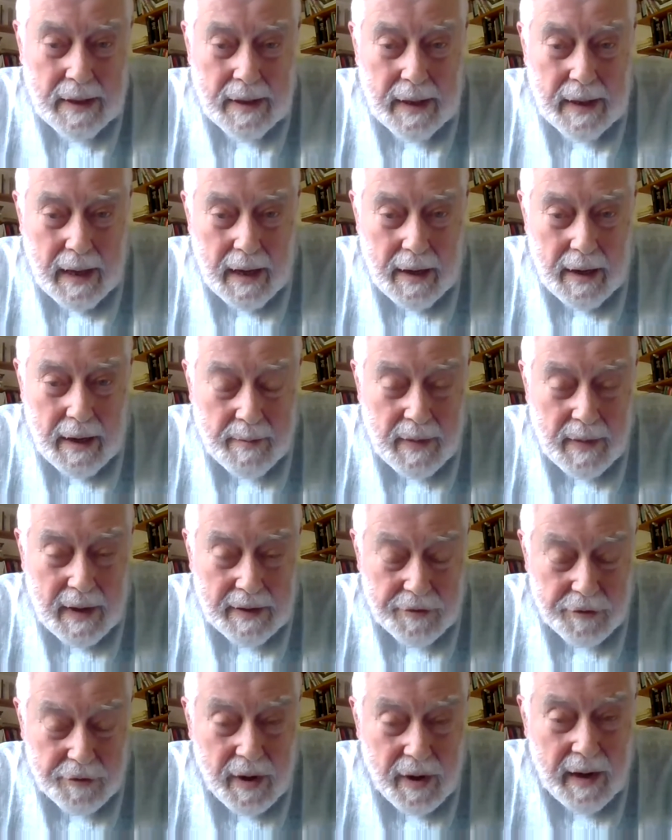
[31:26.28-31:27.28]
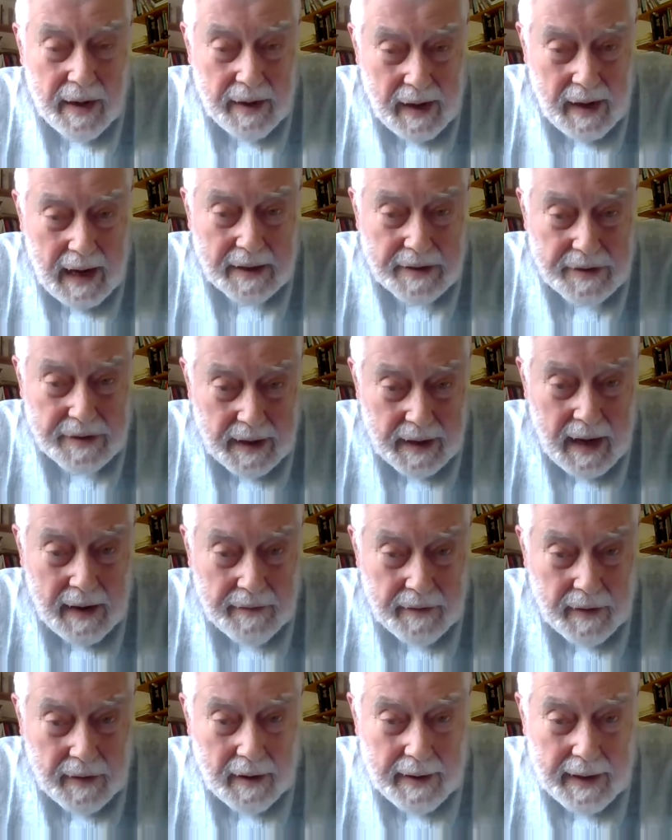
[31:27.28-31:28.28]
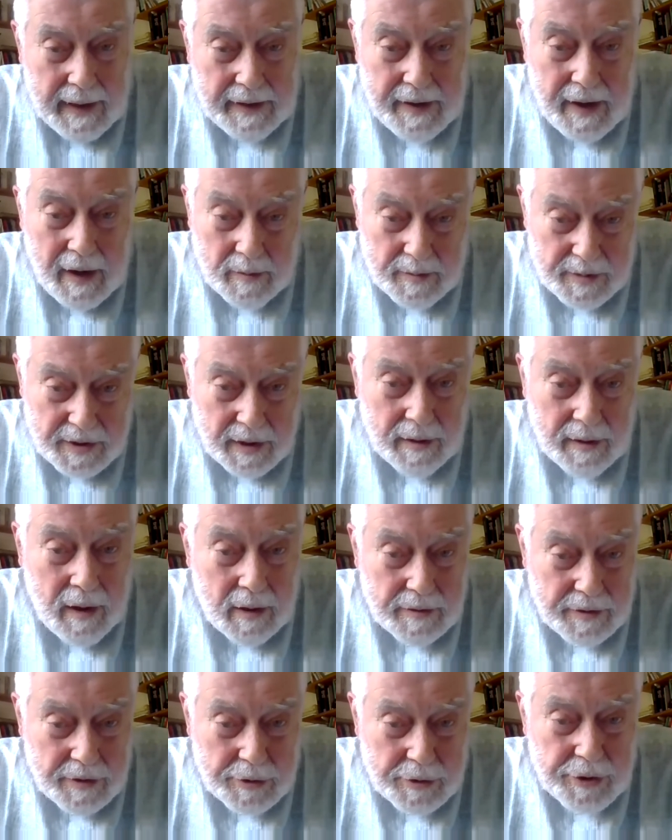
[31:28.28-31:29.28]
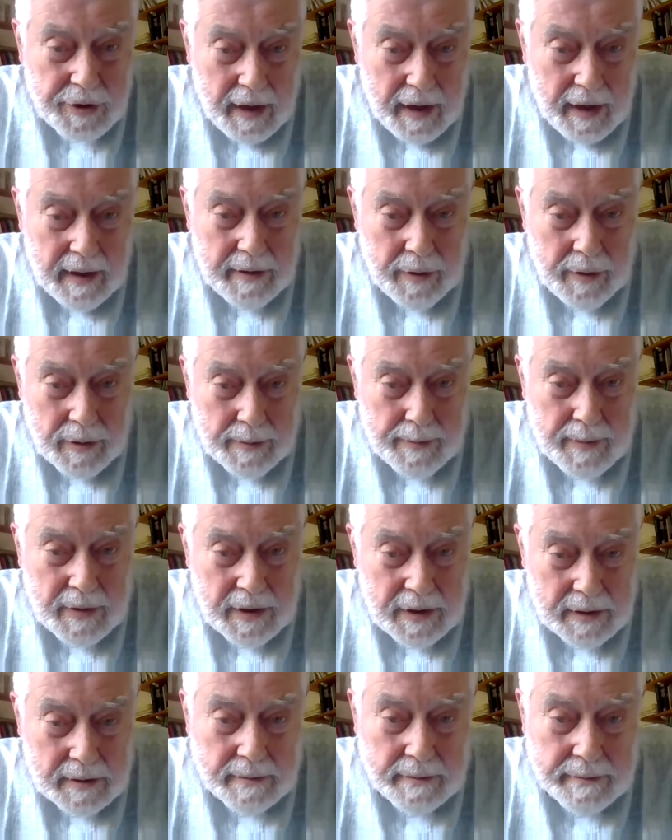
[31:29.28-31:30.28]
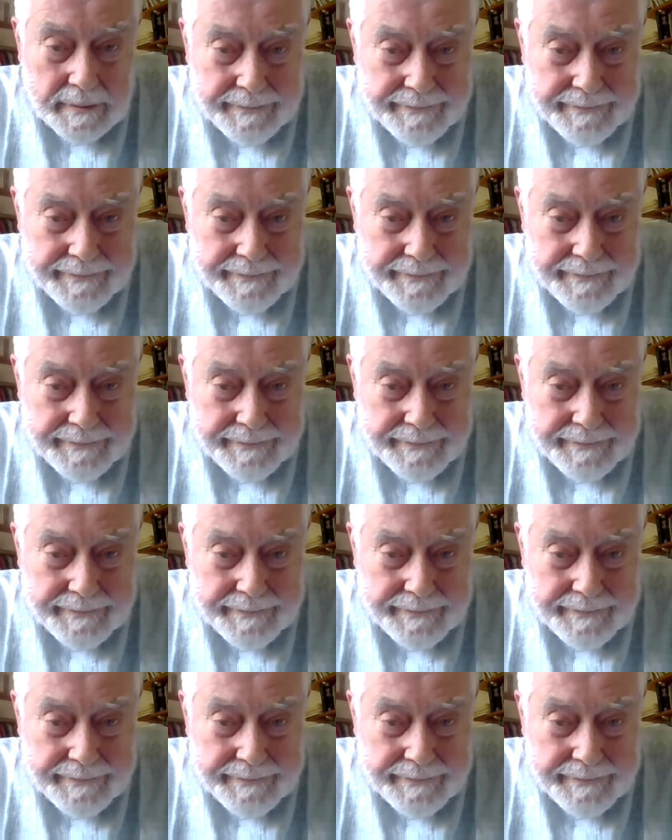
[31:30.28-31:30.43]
and try and act together. It helps a lot to share your burden.